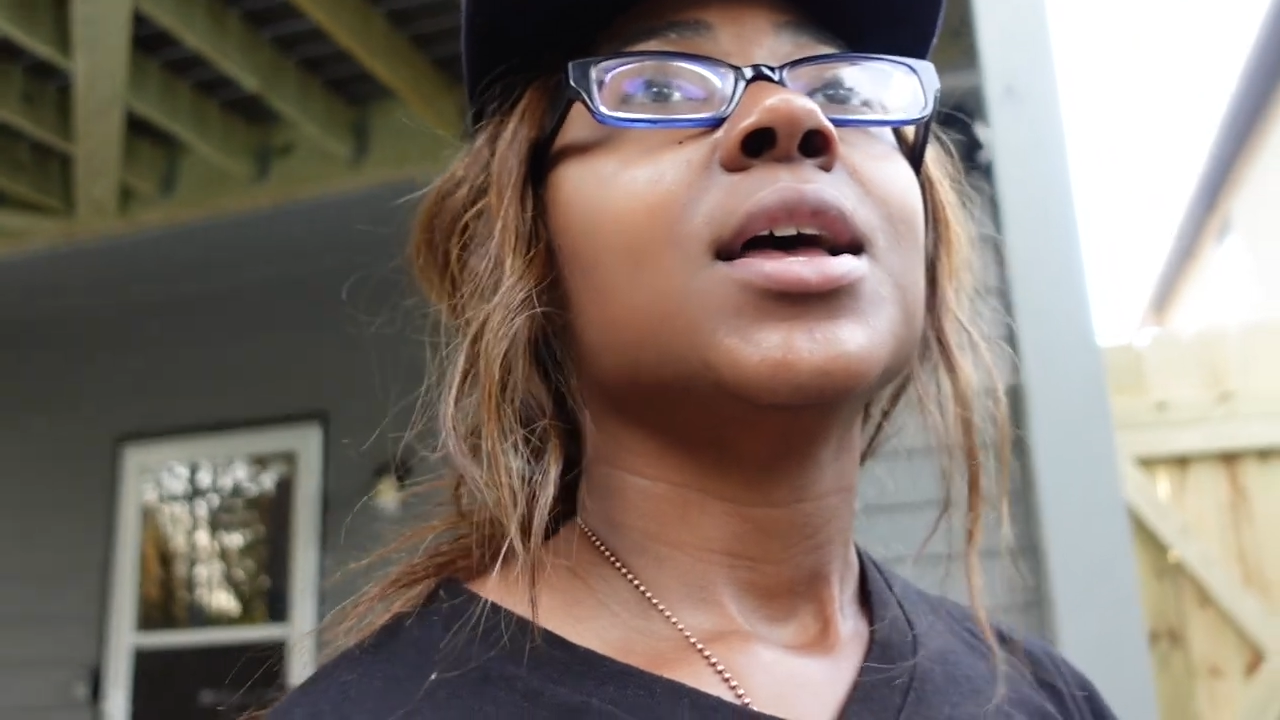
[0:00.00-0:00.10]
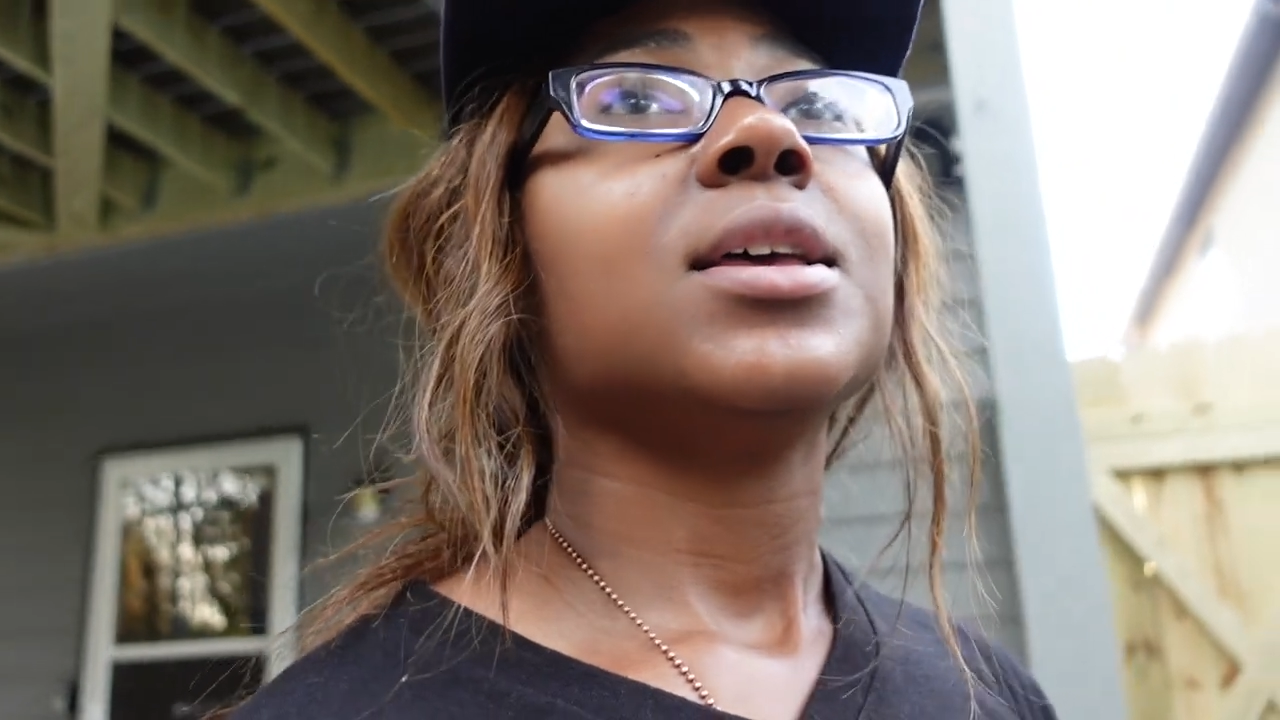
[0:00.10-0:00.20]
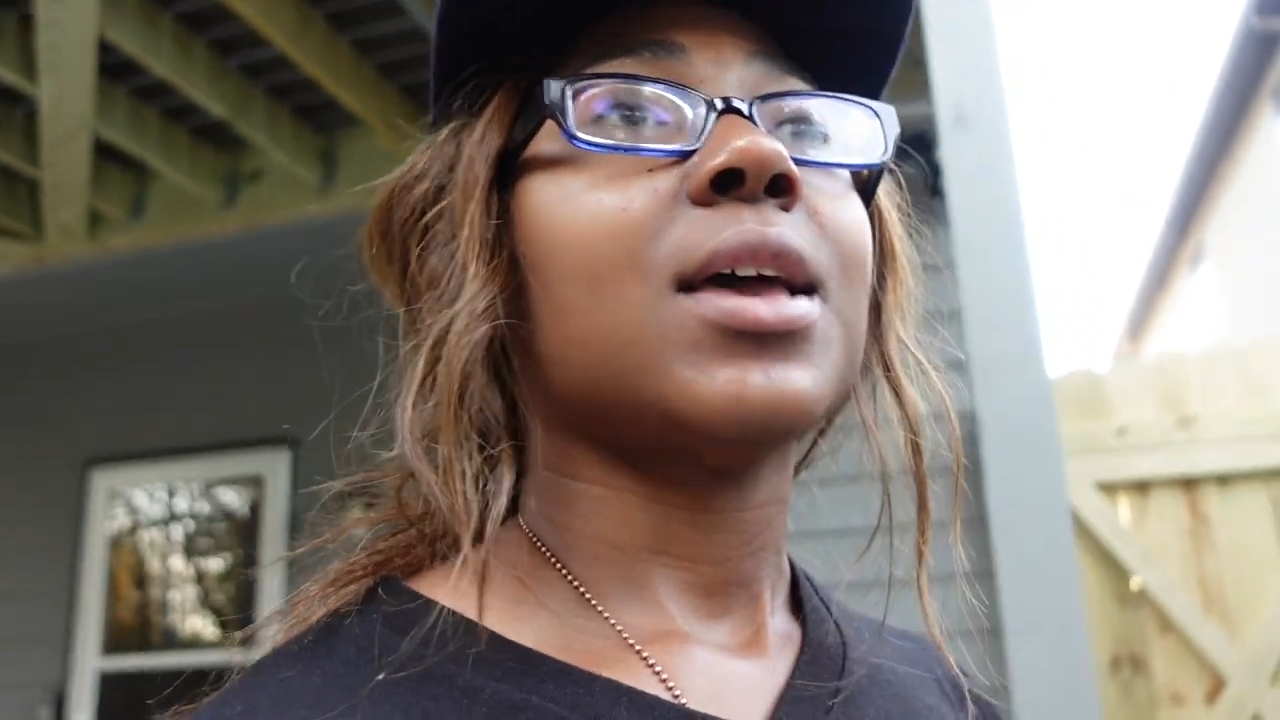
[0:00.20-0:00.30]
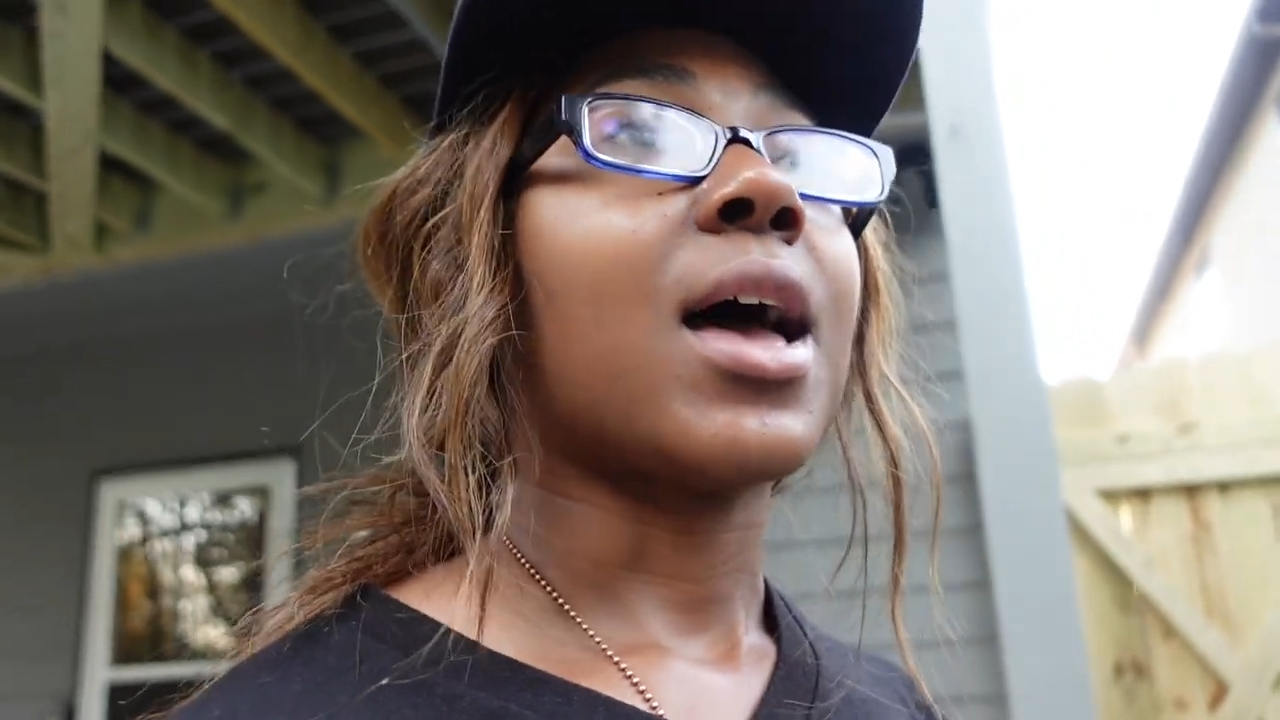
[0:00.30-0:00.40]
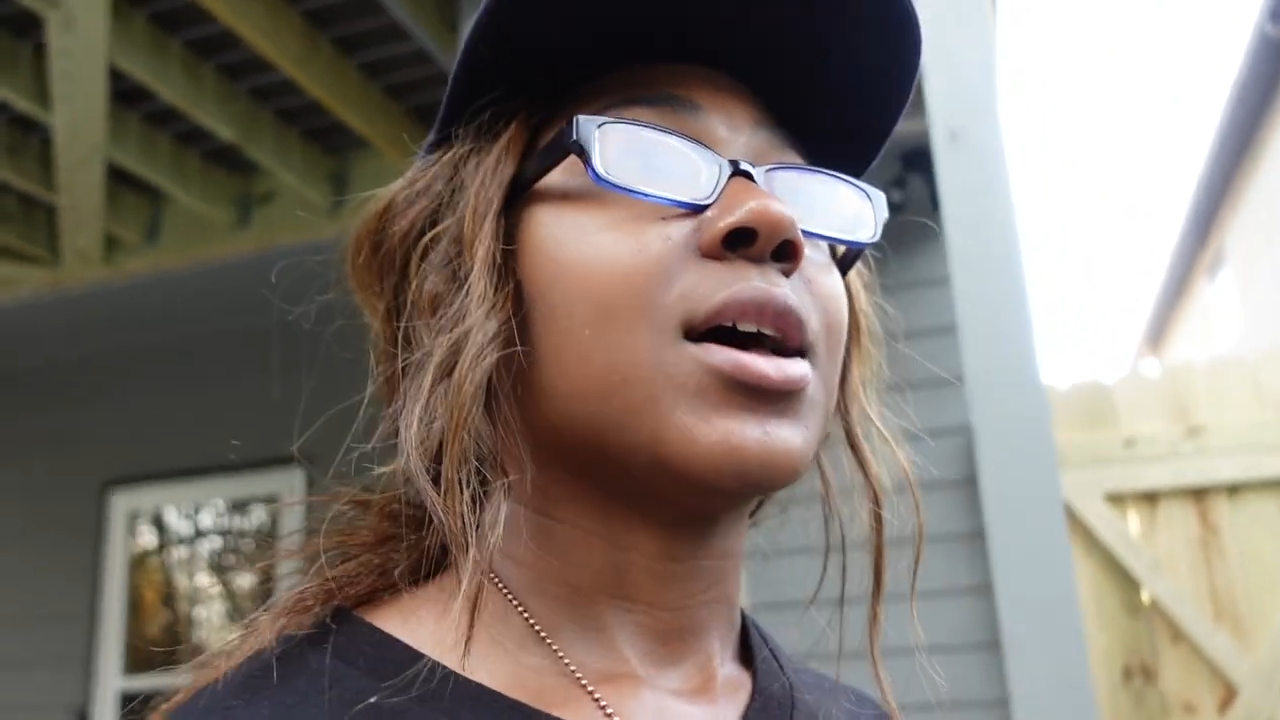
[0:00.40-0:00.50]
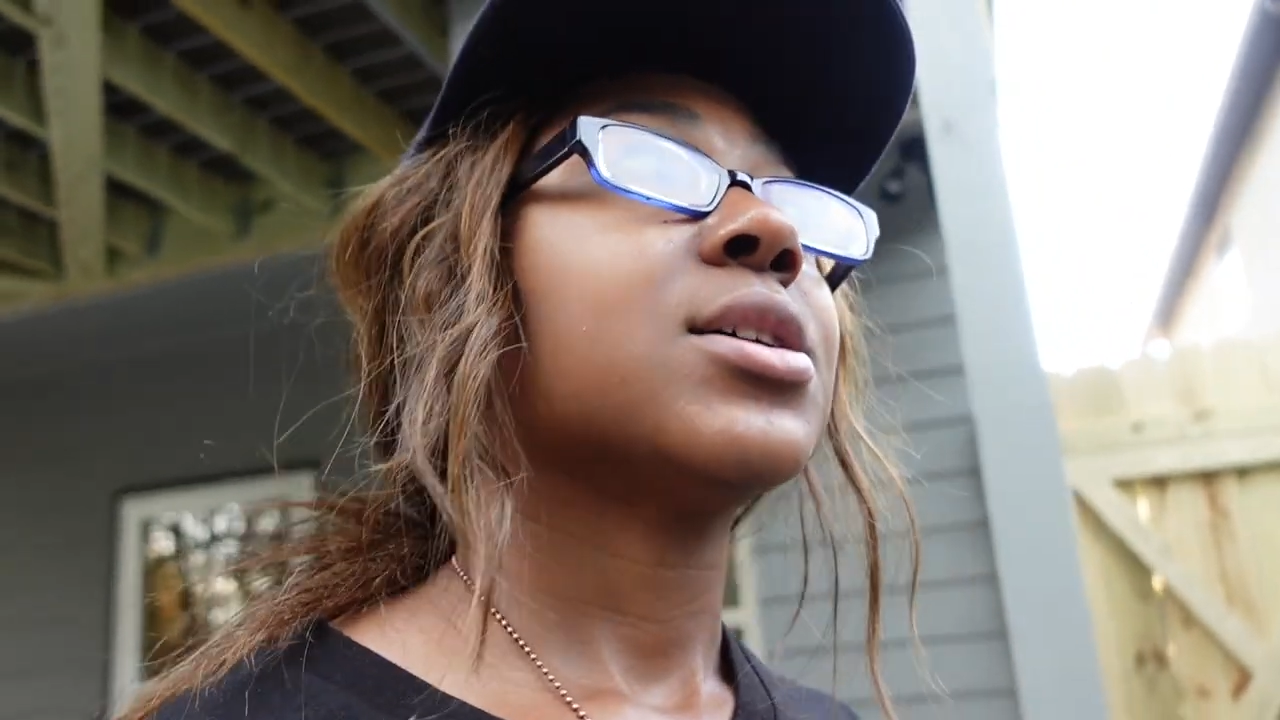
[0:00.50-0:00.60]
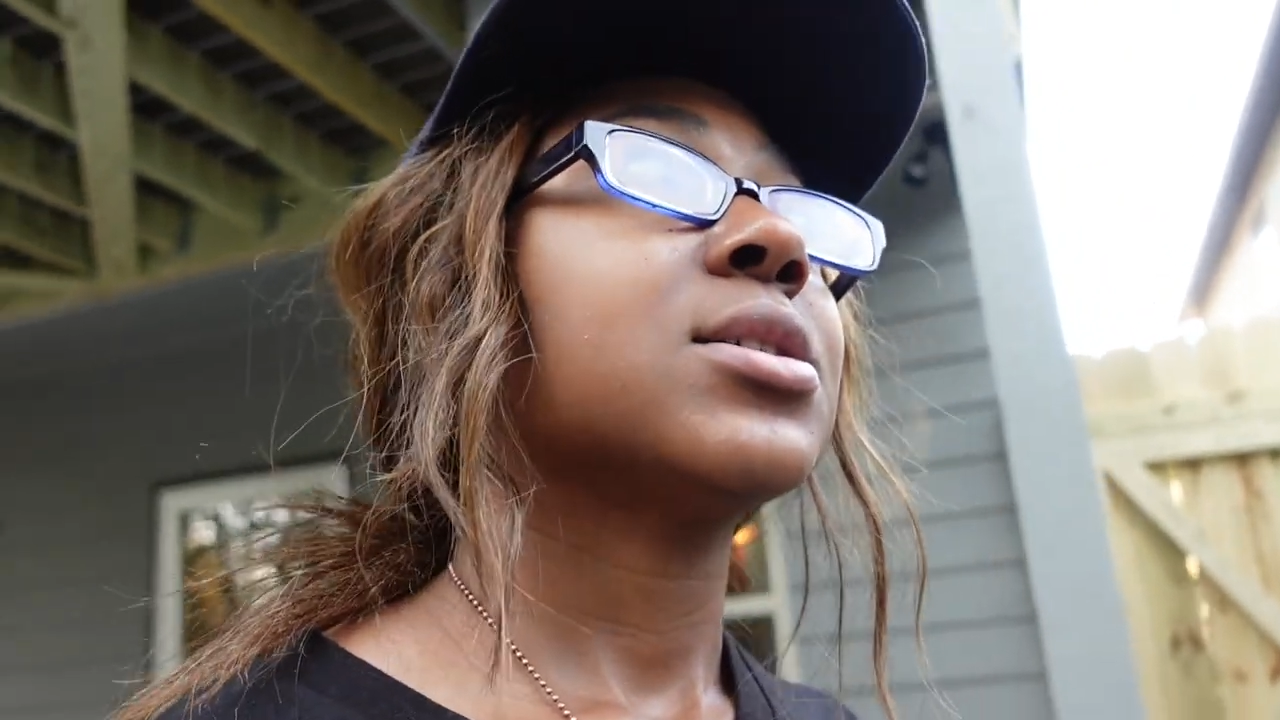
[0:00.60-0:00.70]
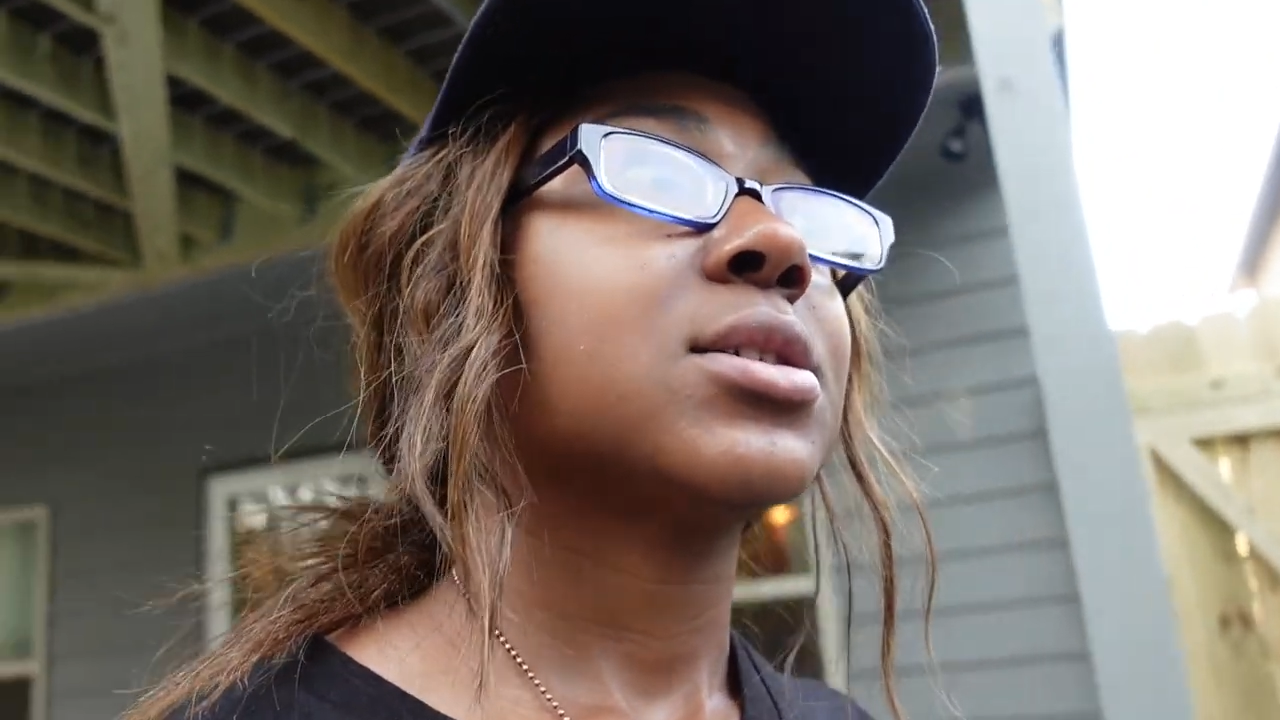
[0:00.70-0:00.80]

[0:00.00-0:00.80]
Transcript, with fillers: Yeah,